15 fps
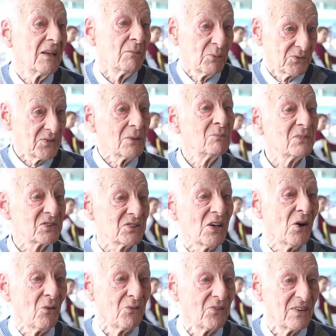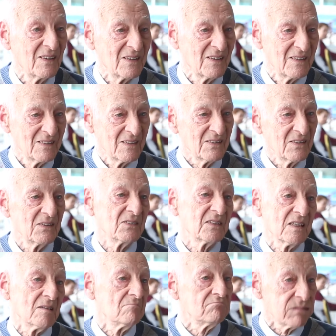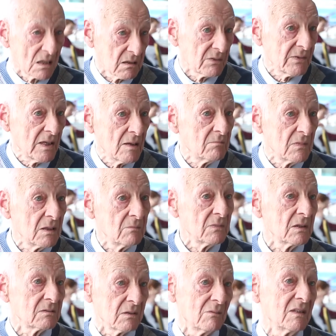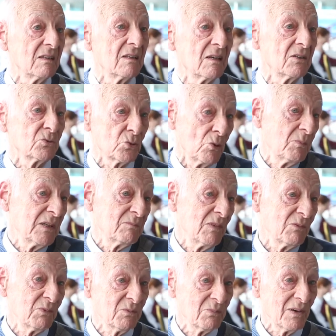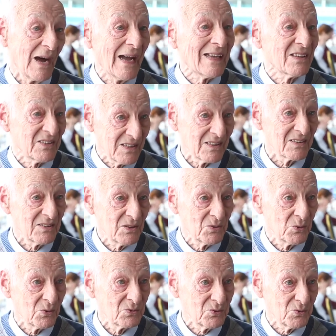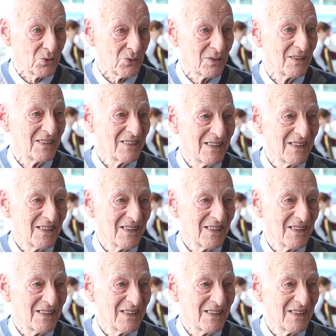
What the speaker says: within myself. That buggered them, so it made me a wee bit angrier, you know. So.